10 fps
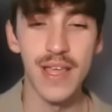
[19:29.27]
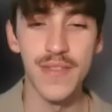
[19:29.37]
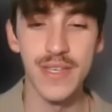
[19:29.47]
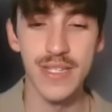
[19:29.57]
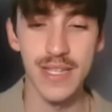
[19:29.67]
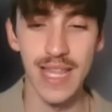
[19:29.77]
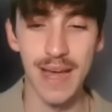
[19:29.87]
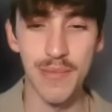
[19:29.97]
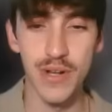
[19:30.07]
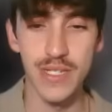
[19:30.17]
This
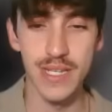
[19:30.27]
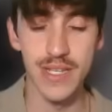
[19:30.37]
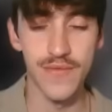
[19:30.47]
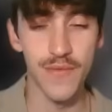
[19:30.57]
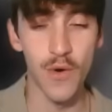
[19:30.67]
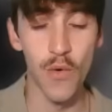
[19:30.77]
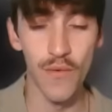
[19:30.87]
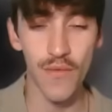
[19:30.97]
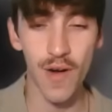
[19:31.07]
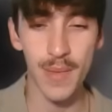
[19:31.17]
Lapras is over
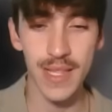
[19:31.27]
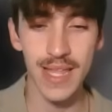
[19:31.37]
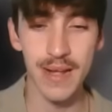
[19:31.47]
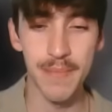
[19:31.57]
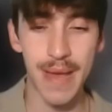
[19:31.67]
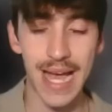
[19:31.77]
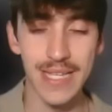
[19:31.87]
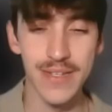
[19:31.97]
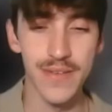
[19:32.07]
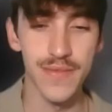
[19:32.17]
farming like
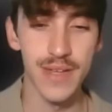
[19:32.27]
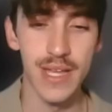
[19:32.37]
massive,